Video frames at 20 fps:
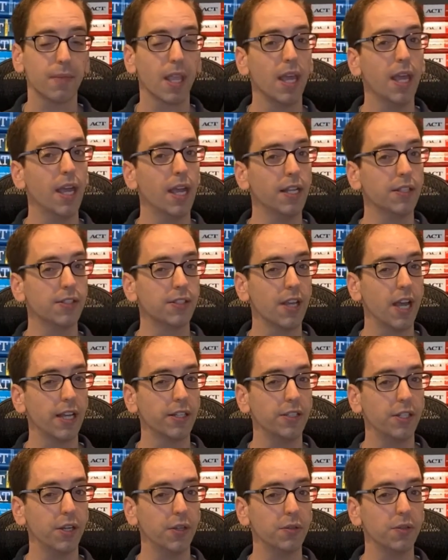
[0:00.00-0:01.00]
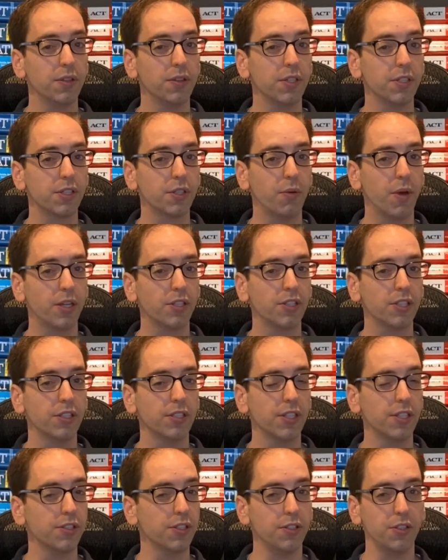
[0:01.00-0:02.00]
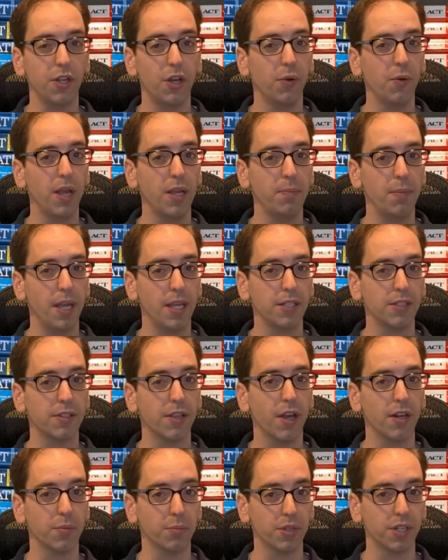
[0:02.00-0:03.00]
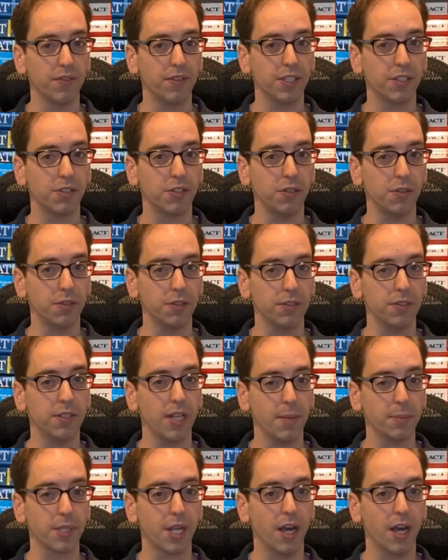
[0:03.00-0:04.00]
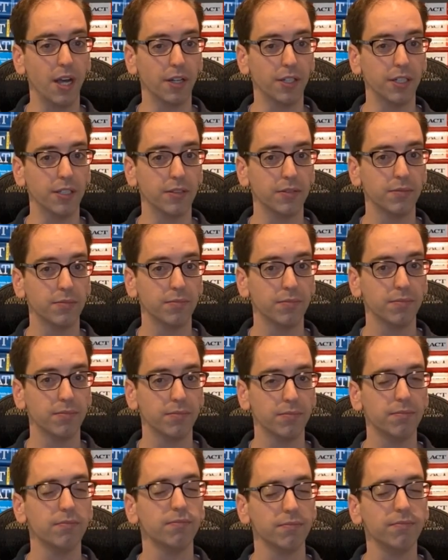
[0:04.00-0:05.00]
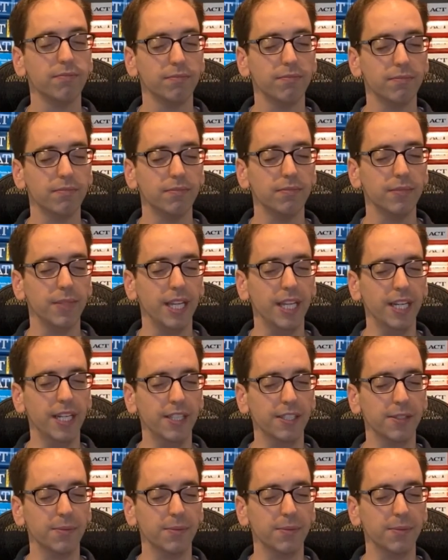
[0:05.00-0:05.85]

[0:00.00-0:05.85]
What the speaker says: And side note, this question is in no way based on a previous student named Connor. It is.